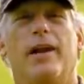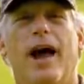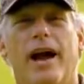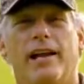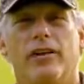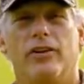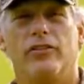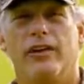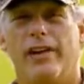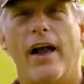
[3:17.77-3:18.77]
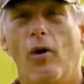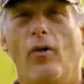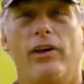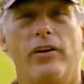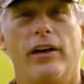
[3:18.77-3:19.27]
binoculars, not
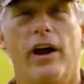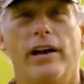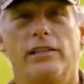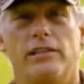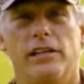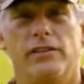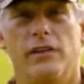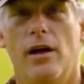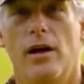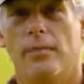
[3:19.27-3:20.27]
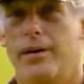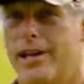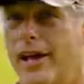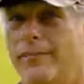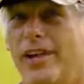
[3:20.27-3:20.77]
only during hunting season,
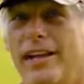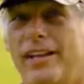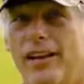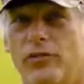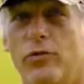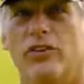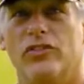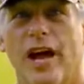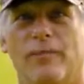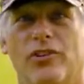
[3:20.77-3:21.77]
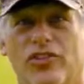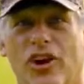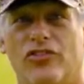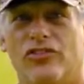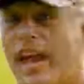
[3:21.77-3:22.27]
but times like this when it's time to start